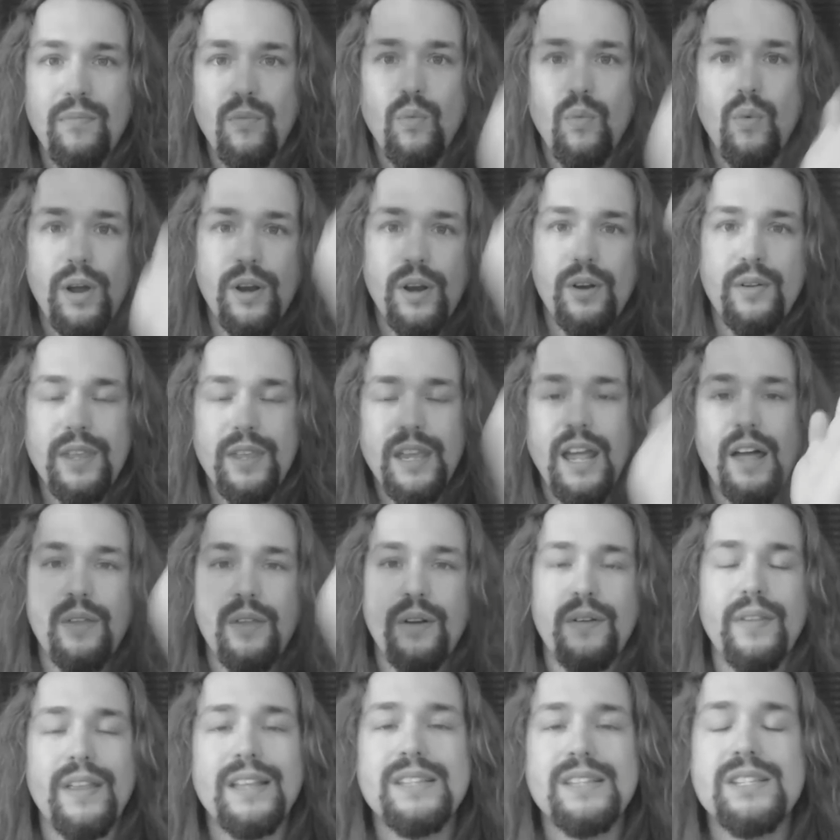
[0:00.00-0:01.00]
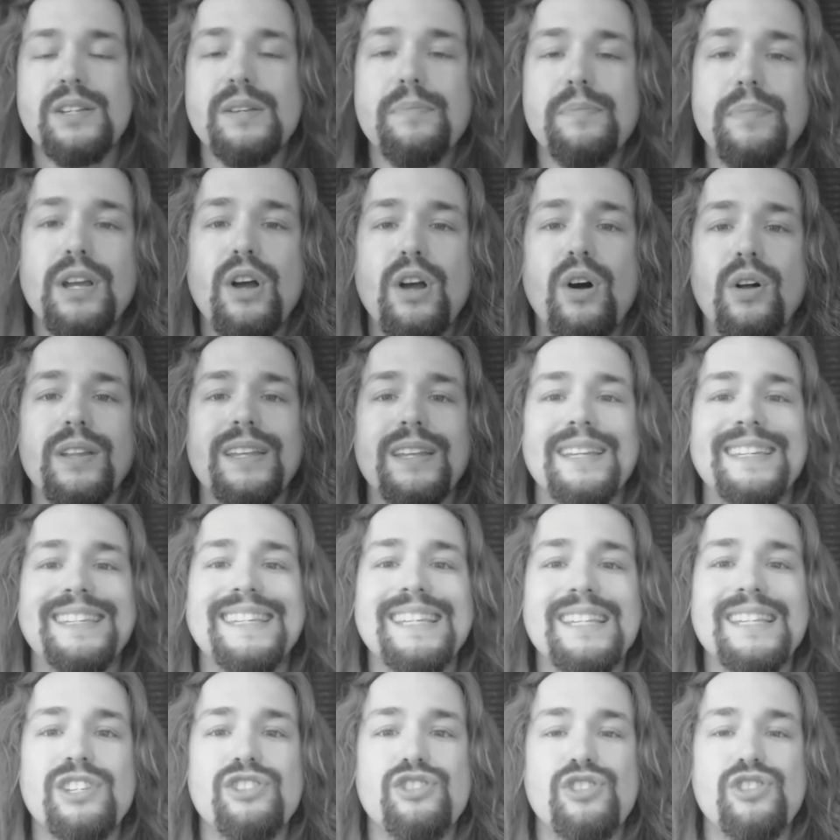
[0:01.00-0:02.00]
one or the other. That's something called a
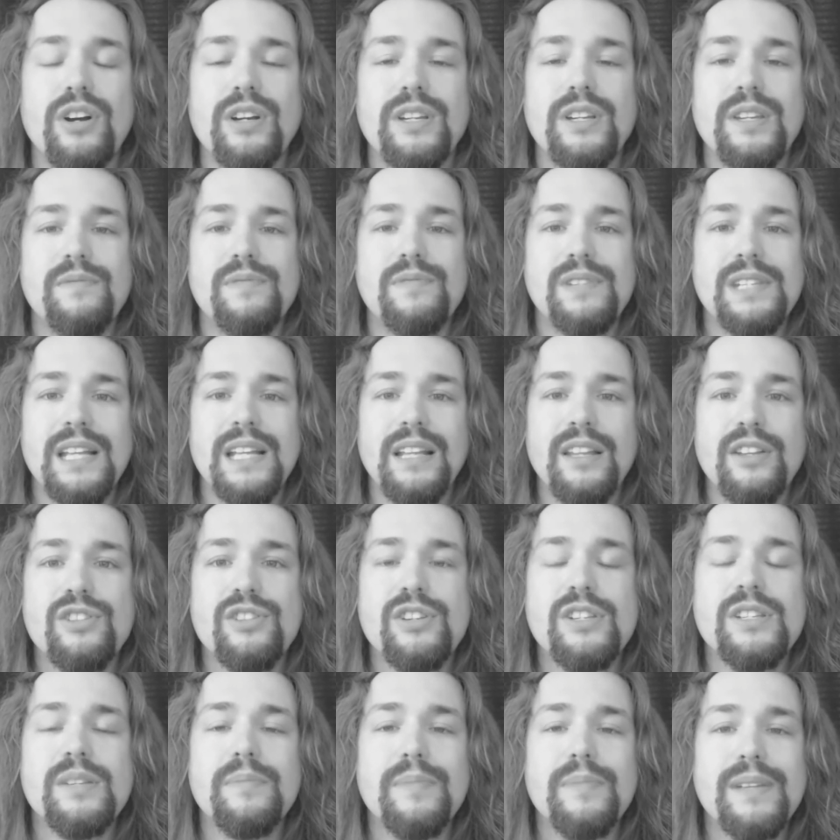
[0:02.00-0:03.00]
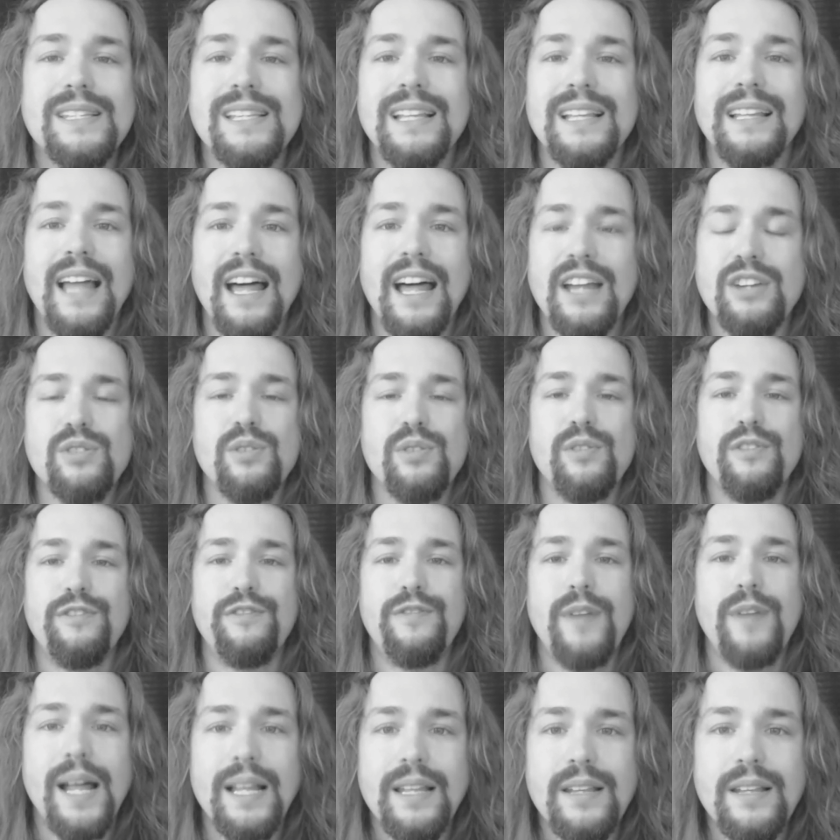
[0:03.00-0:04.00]
disjunctive syllogism. It's a logical
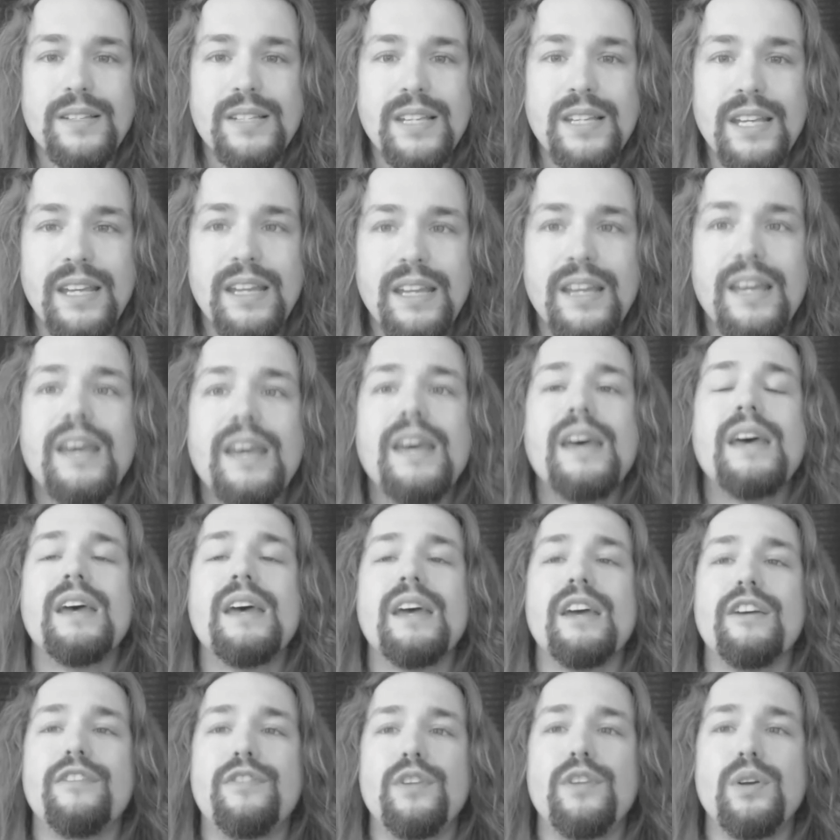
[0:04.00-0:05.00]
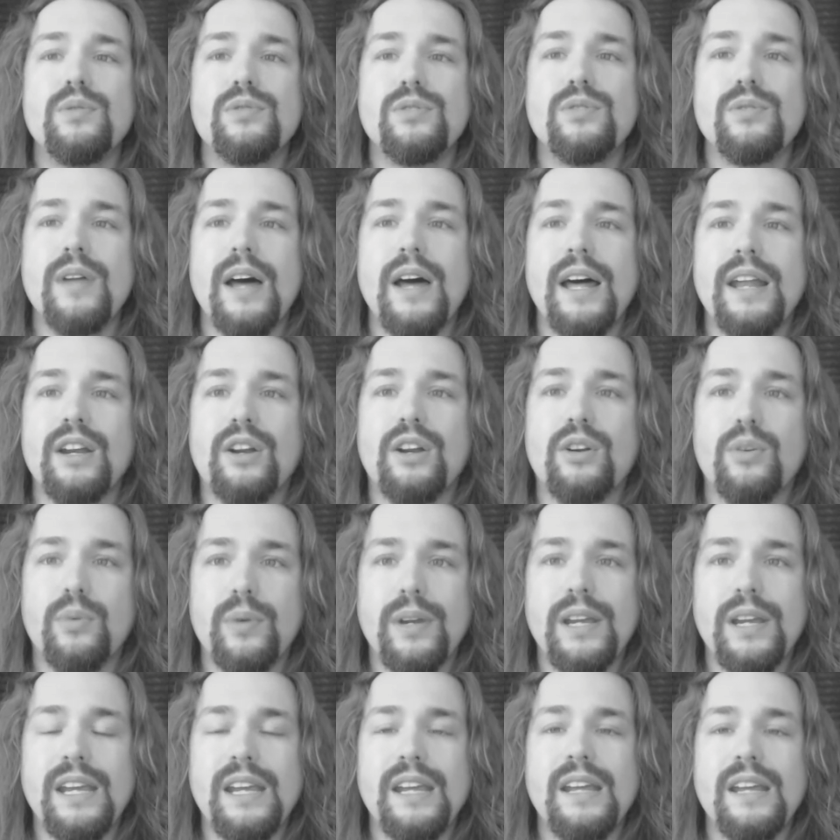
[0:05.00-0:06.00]
fallacy. If you do not
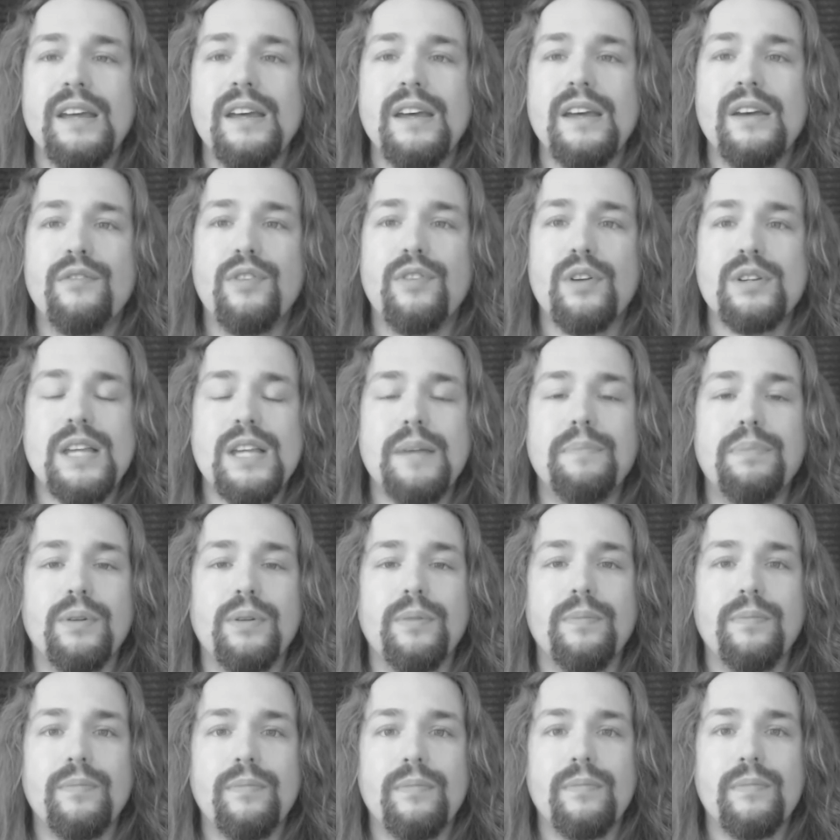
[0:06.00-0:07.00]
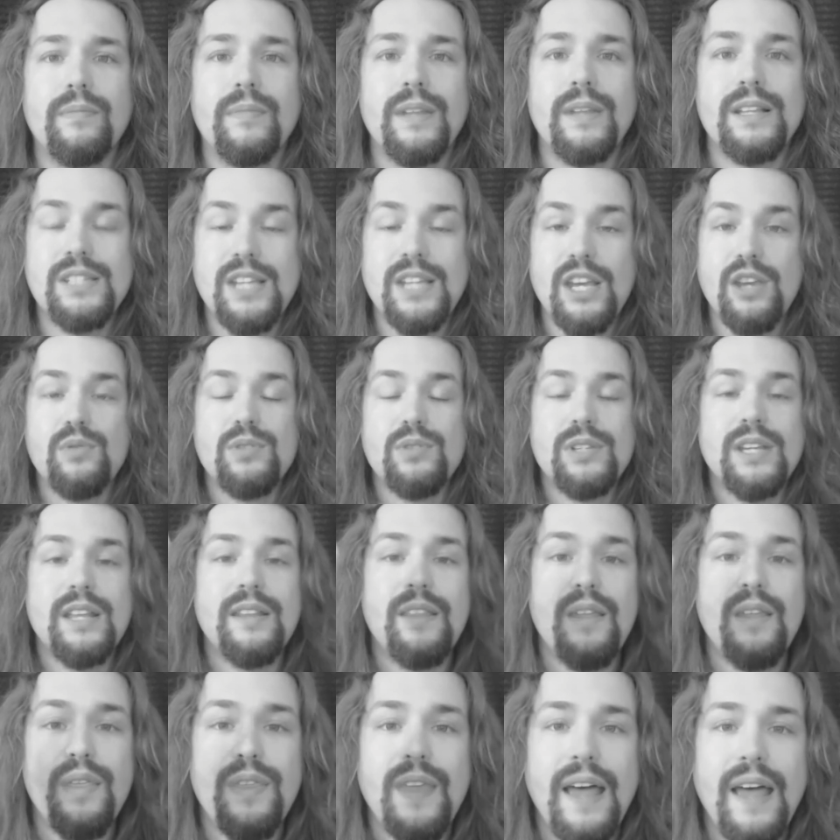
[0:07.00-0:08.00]
agree, for example, let's say you
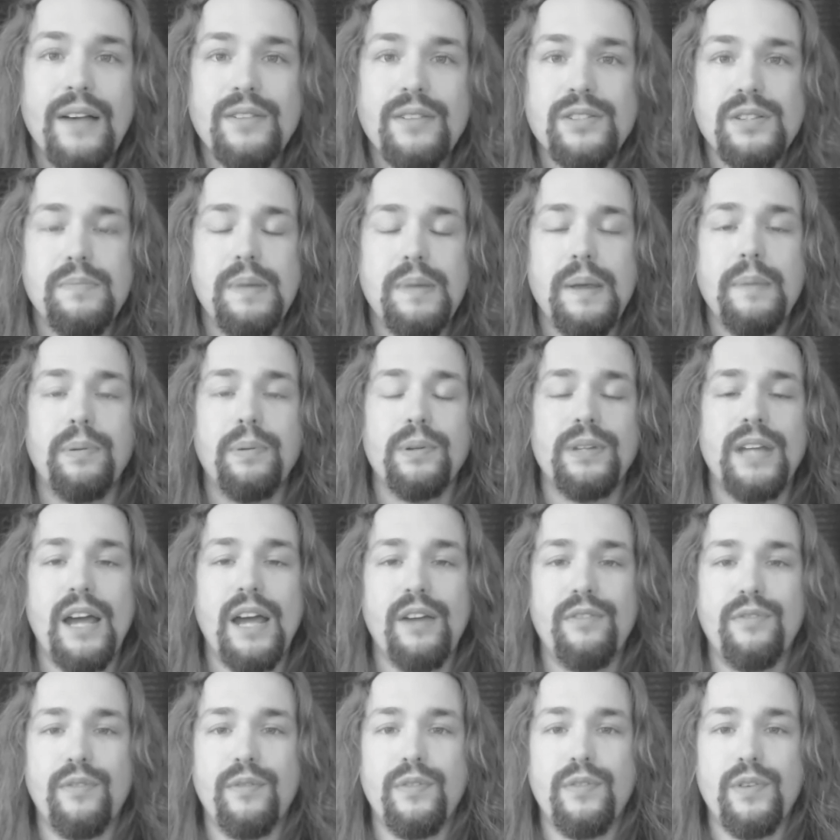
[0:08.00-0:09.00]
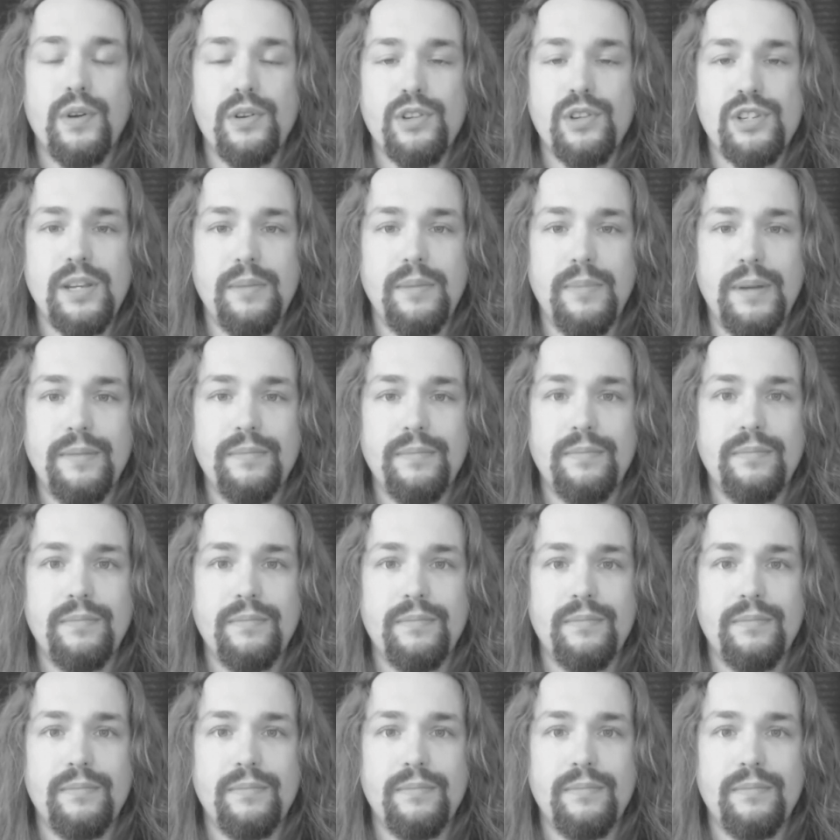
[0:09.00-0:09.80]
said that a thousand people die from Fukushima.